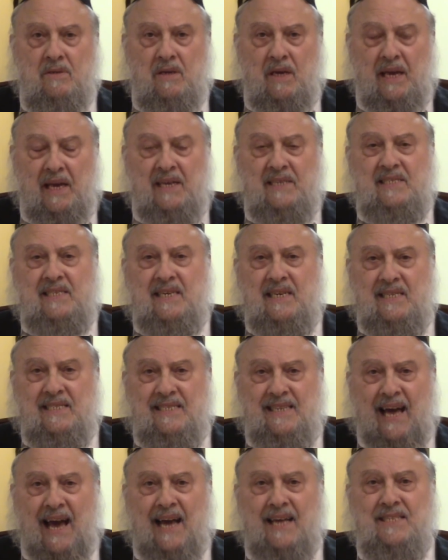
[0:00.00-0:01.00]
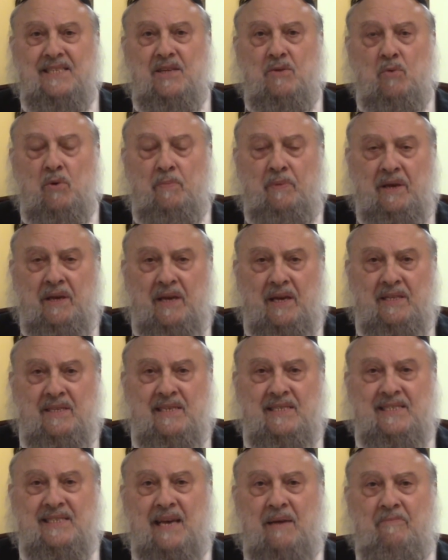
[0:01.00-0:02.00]
is the exact, will be in the
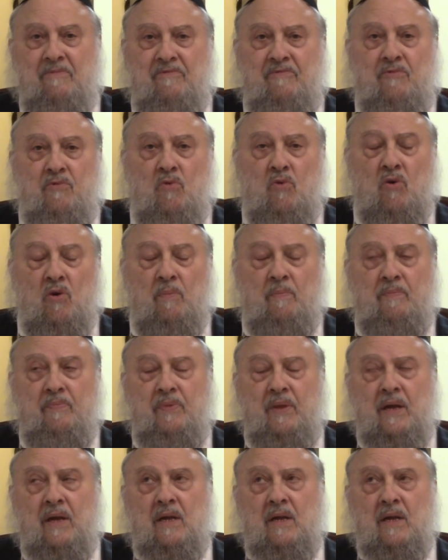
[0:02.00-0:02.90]
same form